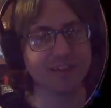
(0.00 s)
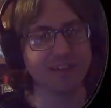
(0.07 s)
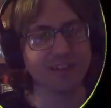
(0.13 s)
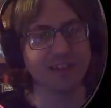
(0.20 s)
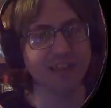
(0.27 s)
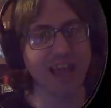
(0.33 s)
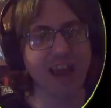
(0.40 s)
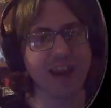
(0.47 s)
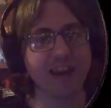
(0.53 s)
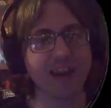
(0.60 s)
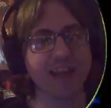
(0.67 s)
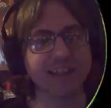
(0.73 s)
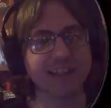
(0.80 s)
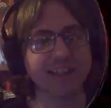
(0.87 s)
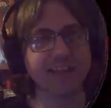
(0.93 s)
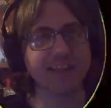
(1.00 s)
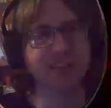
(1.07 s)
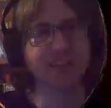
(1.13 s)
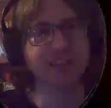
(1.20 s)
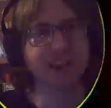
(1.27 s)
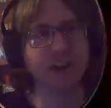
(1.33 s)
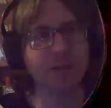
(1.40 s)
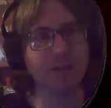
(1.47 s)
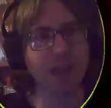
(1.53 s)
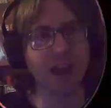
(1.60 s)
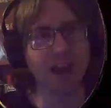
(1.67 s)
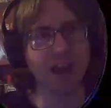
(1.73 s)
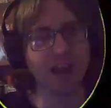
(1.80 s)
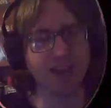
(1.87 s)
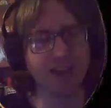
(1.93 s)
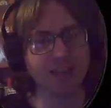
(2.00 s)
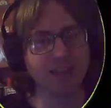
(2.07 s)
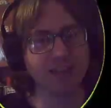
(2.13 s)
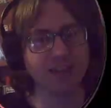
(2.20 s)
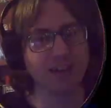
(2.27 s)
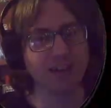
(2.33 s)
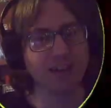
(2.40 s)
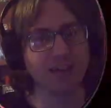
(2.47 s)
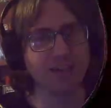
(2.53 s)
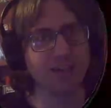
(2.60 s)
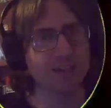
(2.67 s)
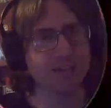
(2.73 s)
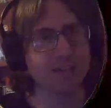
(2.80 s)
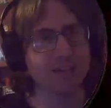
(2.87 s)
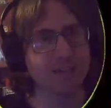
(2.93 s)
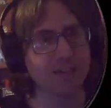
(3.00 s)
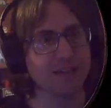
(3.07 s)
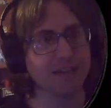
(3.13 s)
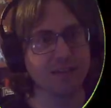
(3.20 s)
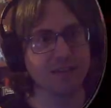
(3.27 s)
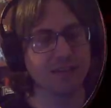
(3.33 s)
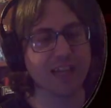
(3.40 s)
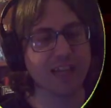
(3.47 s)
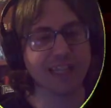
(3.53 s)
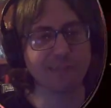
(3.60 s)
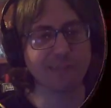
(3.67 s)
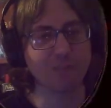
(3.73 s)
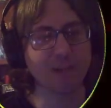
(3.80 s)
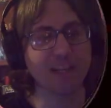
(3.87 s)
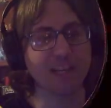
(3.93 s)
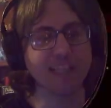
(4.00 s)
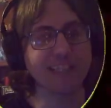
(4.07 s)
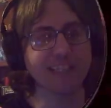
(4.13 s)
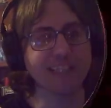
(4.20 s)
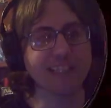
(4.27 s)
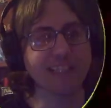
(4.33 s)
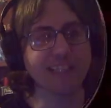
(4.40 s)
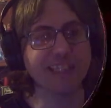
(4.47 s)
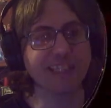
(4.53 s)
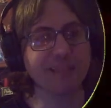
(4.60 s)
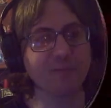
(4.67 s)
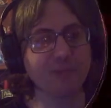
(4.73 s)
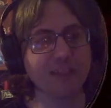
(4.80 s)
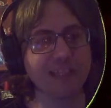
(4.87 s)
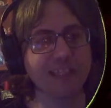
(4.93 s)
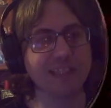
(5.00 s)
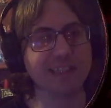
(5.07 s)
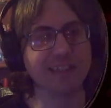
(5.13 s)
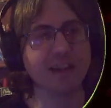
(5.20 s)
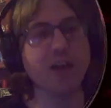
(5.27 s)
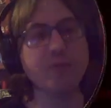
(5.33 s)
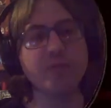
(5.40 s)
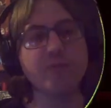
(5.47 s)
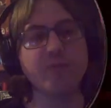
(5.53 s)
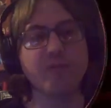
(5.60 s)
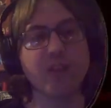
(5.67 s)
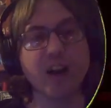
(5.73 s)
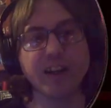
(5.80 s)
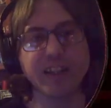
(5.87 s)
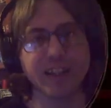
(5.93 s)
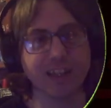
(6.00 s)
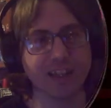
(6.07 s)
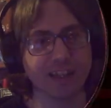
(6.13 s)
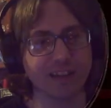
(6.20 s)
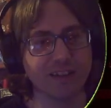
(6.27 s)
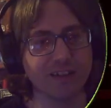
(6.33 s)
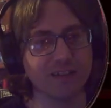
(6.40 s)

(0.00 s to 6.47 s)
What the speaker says: Again, it's gonna go up there. That spring is consistent with it. Oh, finally.